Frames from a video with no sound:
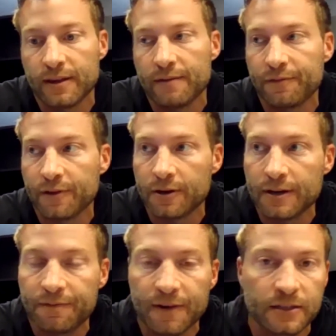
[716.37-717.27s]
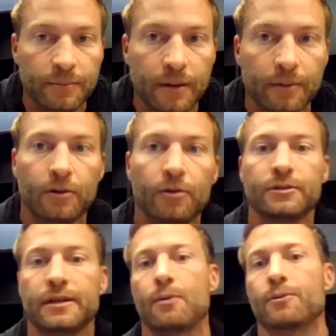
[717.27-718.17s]
And then for their defense to be able to
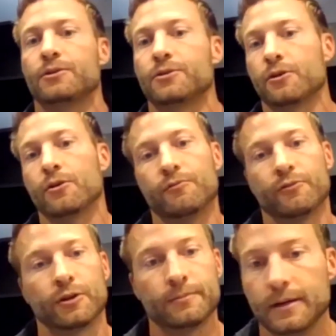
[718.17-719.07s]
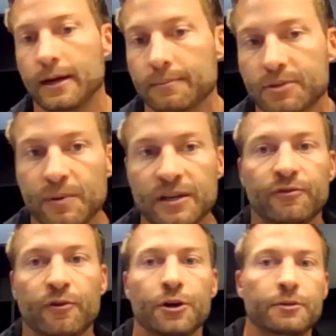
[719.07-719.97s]
close it out with a turnover uh,
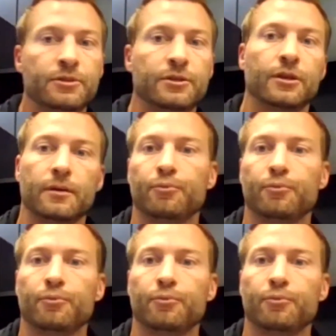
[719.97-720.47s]
speaks volumes to the